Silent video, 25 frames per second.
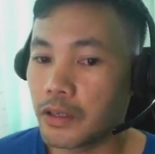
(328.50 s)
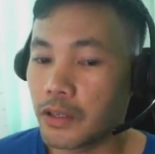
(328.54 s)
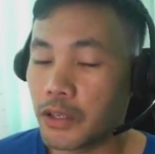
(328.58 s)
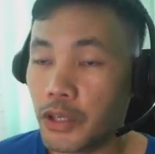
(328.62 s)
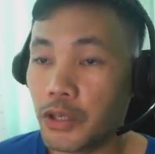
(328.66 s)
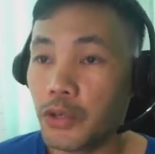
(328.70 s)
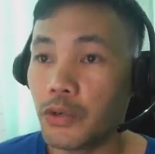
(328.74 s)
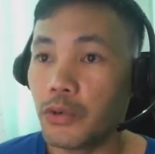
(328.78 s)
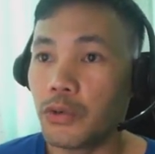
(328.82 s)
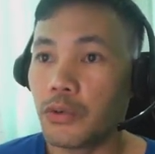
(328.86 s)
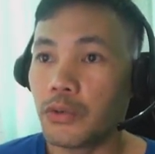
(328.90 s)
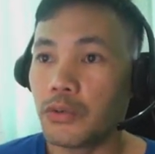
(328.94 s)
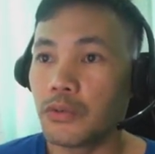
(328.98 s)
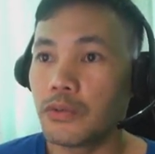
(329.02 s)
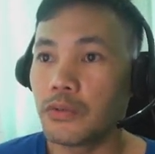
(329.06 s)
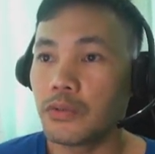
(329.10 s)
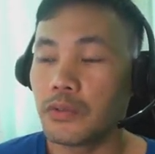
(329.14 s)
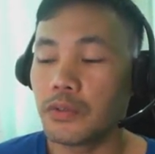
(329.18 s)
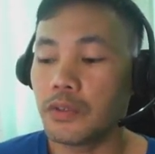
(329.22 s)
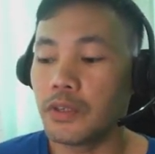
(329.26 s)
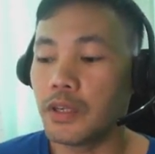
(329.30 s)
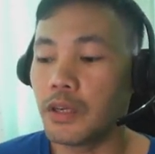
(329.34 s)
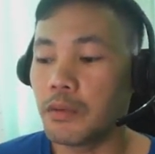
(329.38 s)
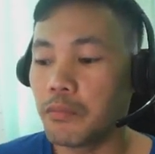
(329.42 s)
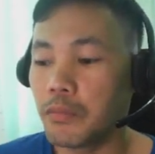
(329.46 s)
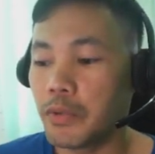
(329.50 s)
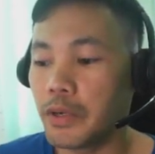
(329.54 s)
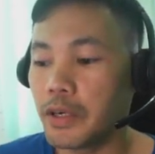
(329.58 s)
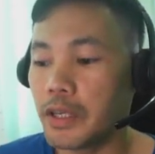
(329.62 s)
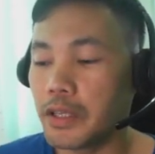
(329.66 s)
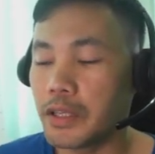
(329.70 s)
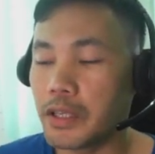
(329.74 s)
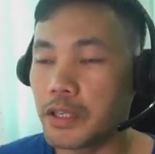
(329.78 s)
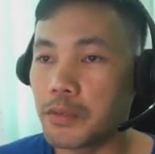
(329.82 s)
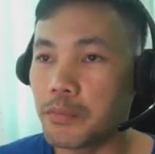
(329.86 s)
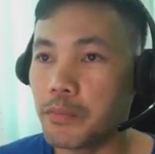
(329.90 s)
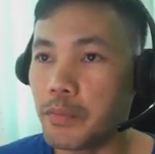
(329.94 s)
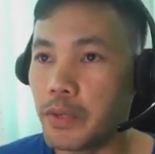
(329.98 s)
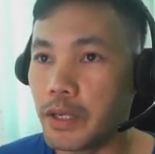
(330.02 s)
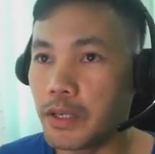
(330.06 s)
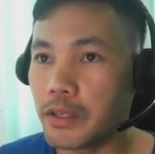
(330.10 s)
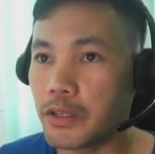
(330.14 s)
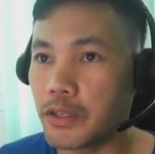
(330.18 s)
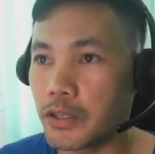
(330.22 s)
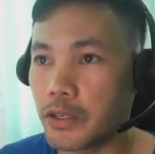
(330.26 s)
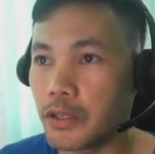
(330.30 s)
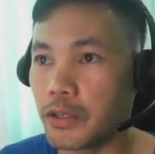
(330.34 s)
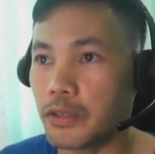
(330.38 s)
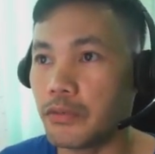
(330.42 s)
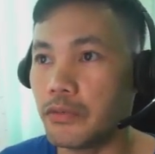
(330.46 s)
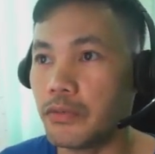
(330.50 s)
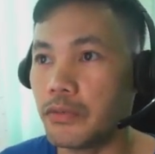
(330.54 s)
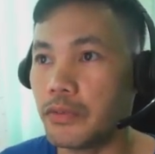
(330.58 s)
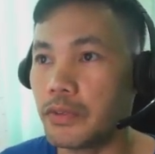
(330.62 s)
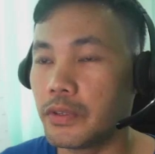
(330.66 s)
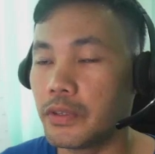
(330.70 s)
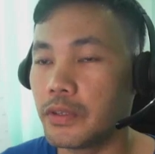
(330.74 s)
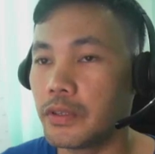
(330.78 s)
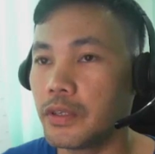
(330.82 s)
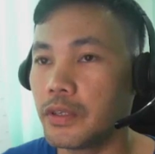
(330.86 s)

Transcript: queue number that is being served.